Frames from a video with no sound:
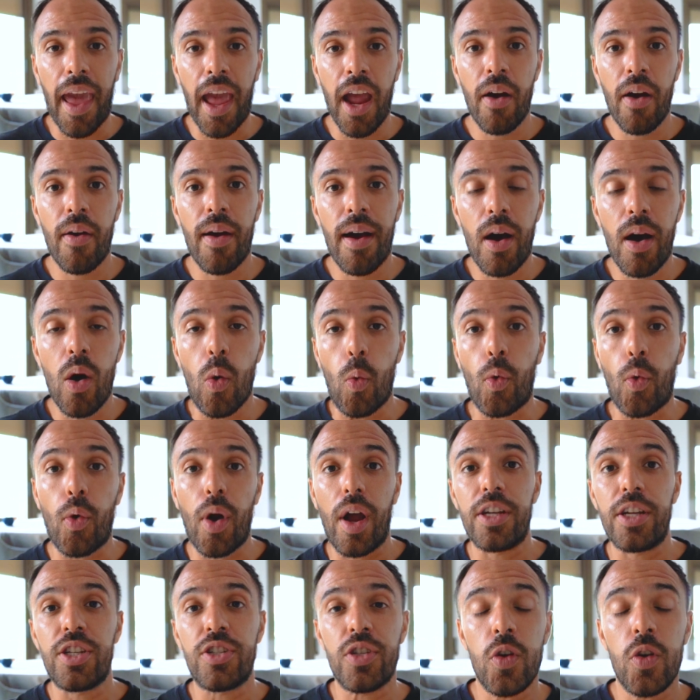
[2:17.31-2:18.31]
era where
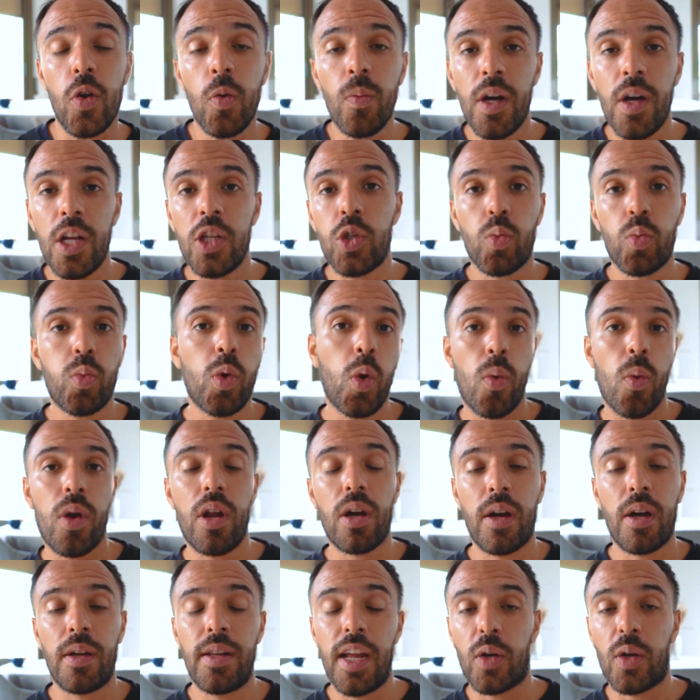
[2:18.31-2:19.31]
as humans, we want
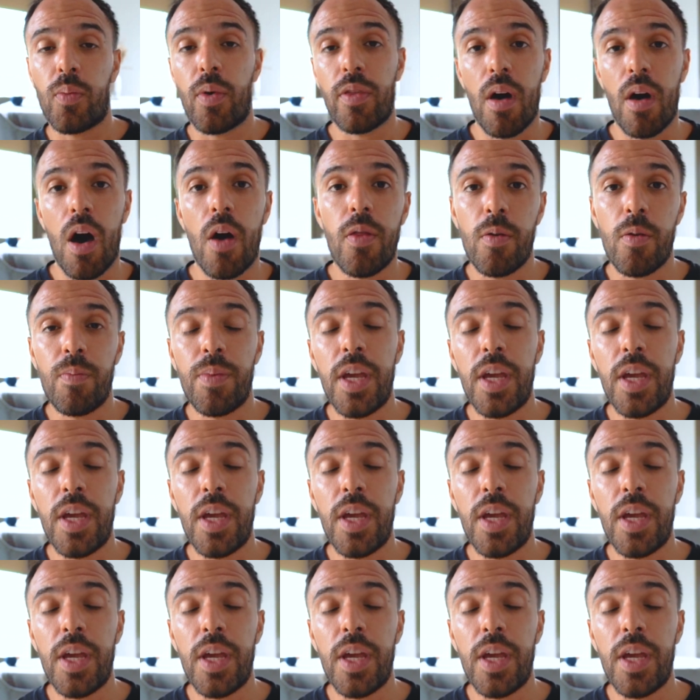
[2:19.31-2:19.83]
to connect with other